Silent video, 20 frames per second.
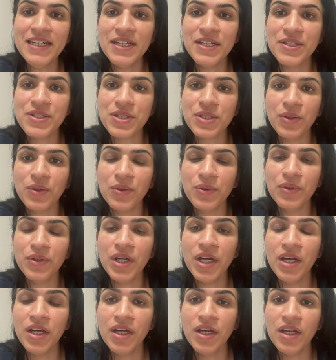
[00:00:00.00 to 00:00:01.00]
So
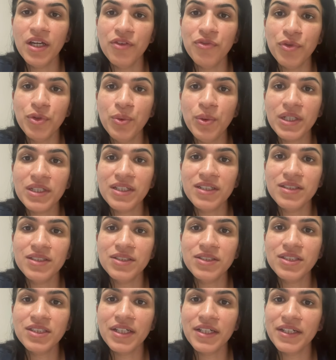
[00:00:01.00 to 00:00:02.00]
if you are the
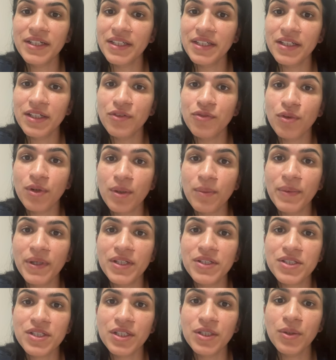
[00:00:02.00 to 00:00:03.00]
nurse caring here for a
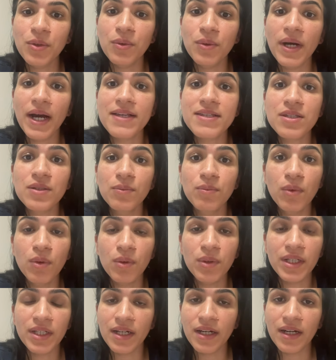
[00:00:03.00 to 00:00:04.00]
patient who has
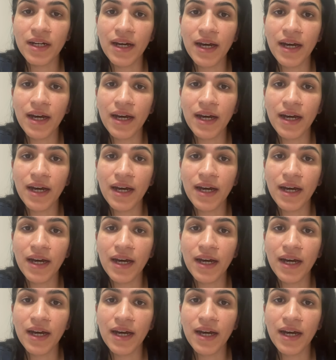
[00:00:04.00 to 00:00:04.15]
pneumonia